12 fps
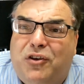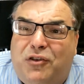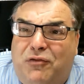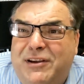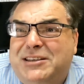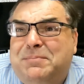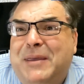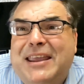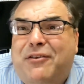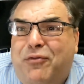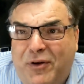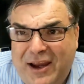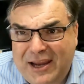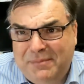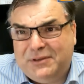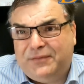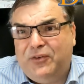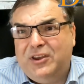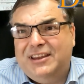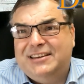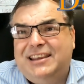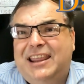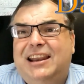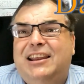Krispy Kremes for your
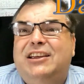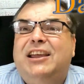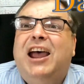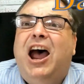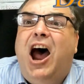dealer,